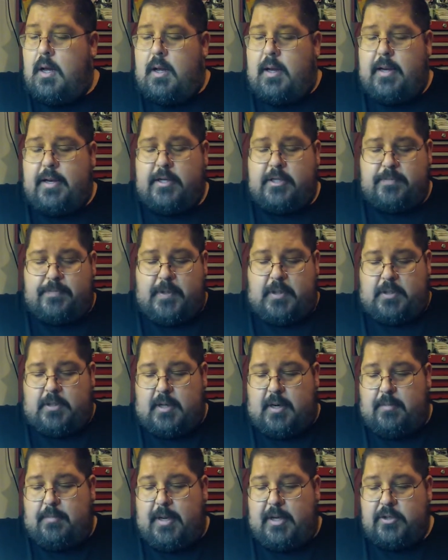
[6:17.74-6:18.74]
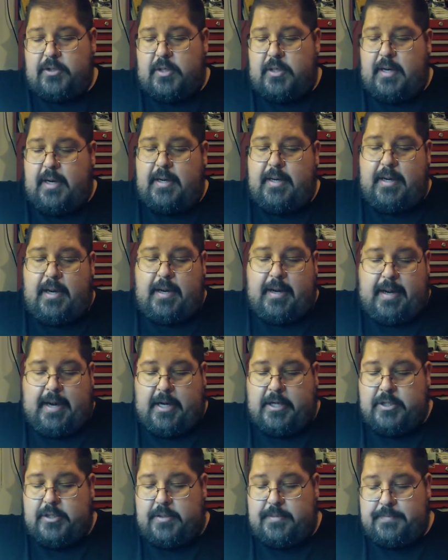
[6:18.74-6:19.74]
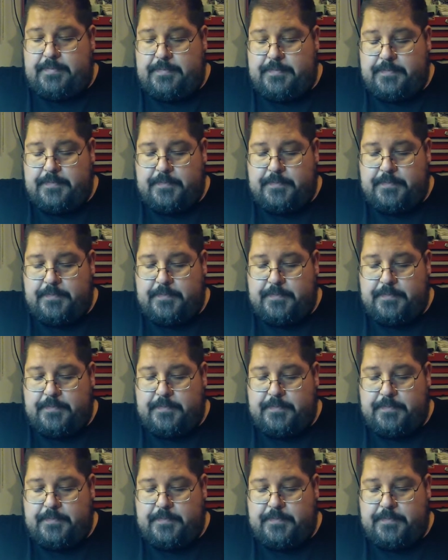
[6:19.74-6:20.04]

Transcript: It is built on a Mauser 98 action.